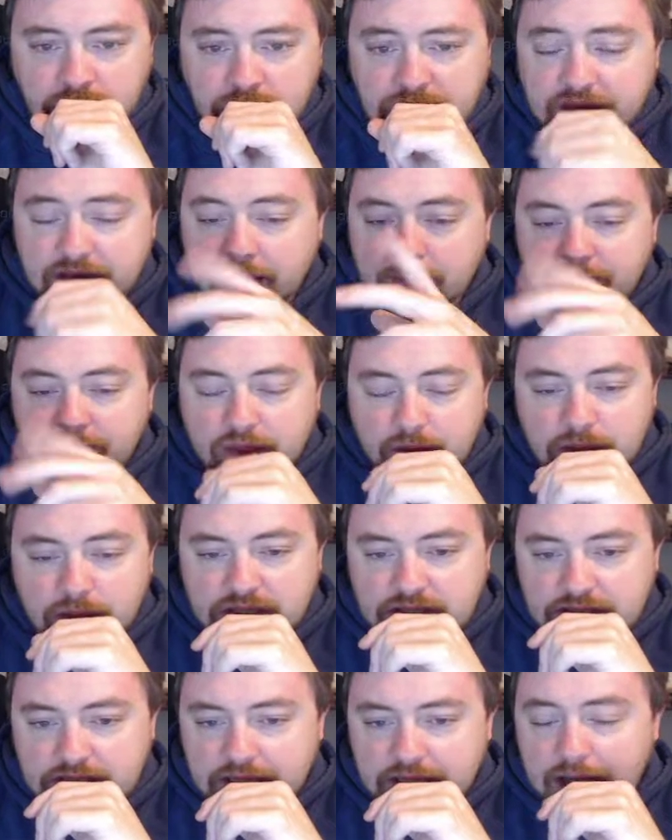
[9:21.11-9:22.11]
yeah,
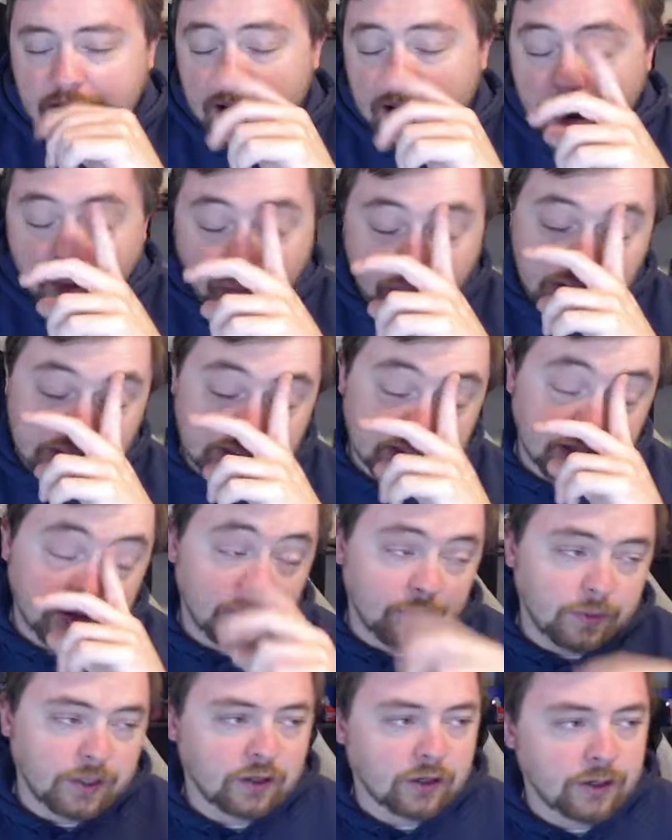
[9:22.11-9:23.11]
let's see. I want
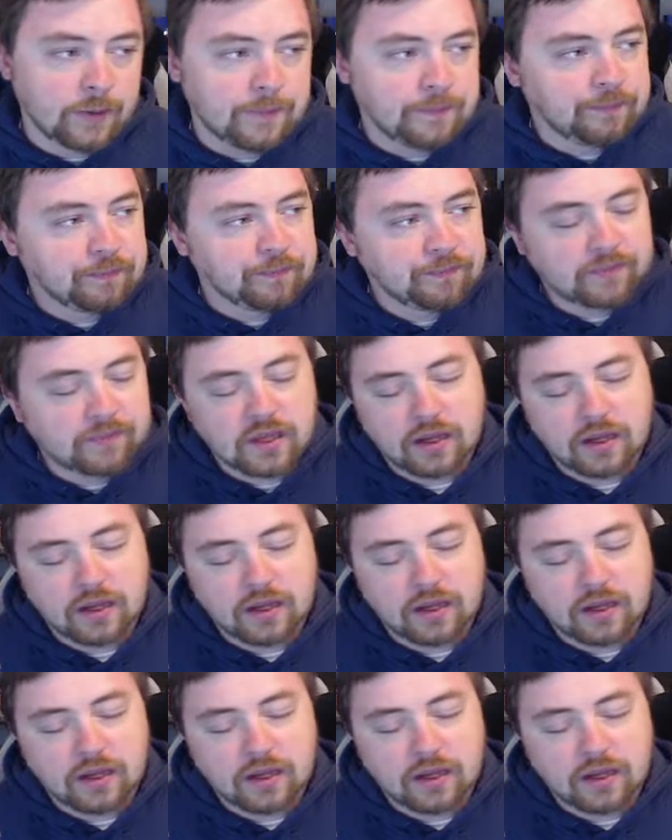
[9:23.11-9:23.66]
Azalea to be good.